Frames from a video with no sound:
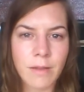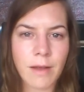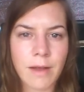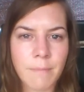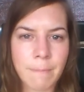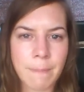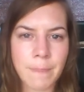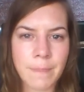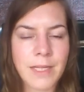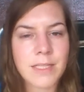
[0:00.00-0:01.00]

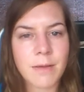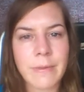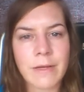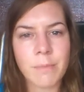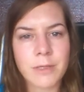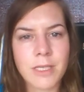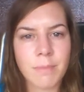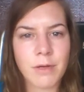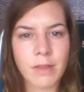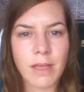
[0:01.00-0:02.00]
Then something opens
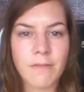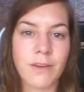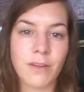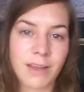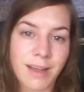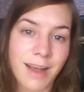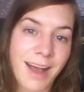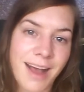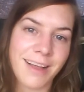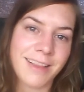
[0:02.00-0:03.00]
up in your life and you're like,
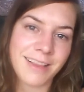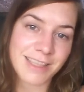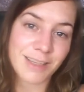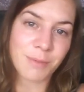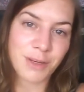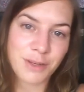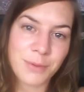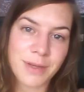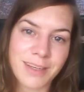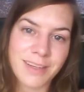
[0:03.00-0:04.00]
aha, that's how I'm going to
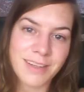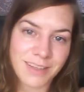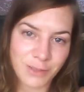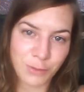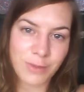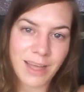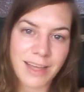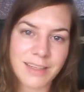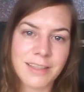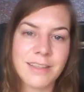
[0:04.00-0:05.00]
do it. And you do
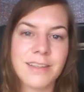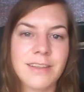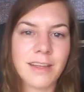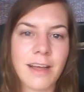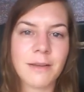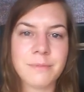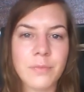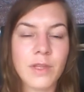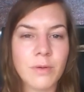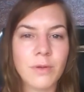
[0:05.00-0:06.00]
that.
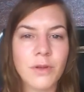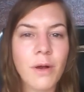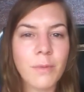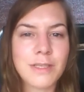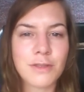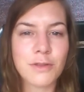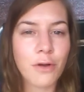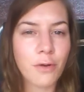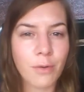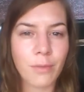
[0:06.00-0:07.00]
So you don't always
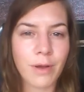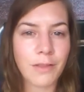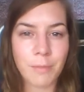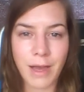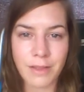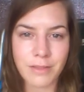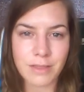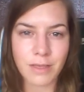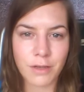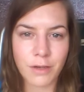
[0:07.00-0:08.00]
know how the path
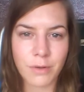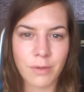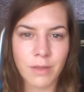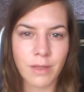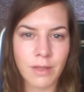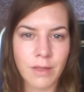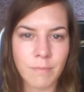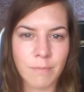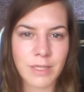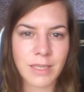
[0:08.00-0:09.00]
is go.
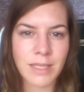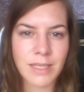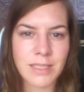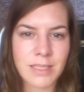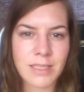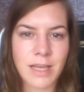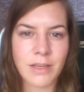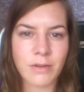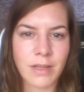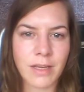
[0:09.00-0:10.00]
But the thing is
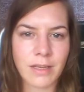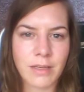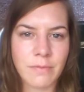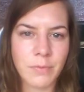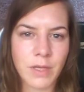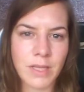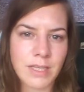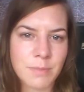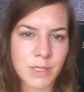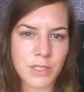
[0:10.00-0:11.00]
that you're like in
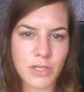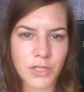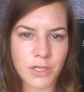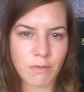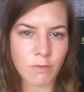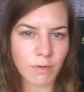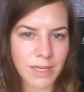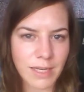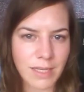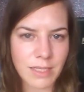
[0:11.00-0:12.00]
this position of
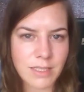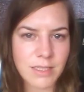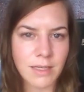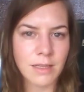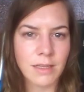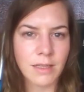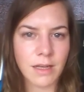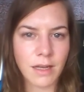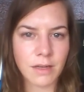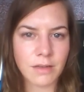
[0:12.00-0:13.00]
readiness,
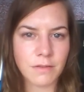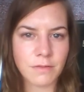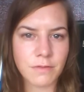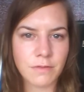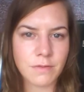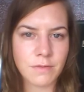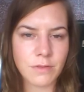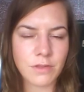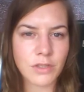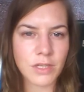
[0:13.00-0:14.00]
of
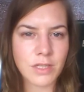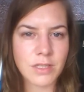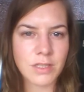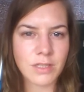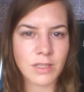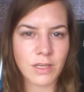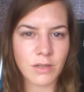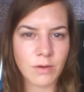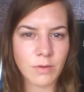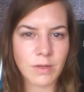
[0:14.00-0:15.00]
just, you
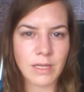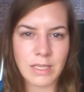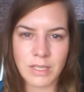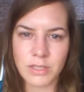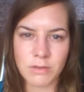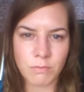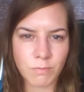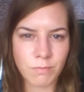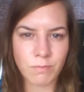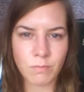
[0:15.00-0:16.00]
just
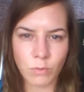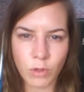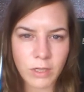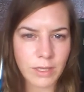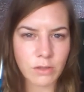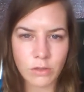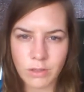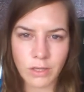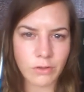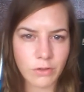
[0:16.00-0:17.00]
looking,
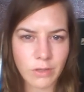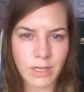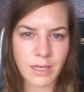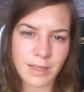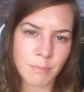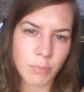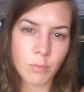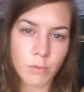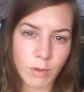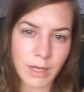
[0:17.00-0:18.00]
and then
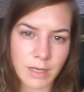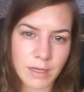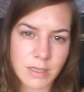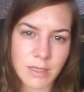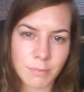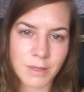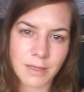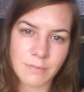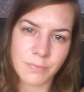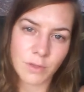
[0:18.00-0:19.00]
boom, you recognize
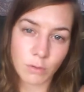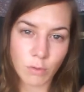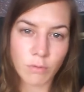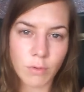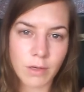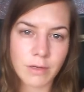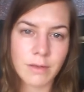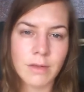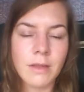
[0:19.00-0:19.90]
something, you go for it.